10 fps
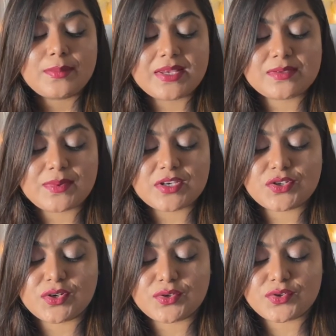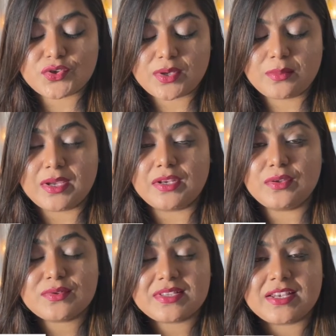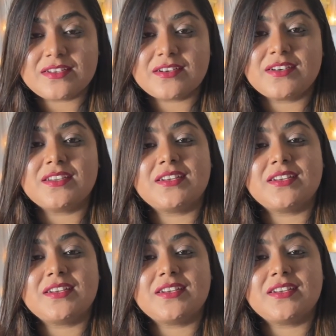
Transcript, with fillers: please make sure to join my newsletter.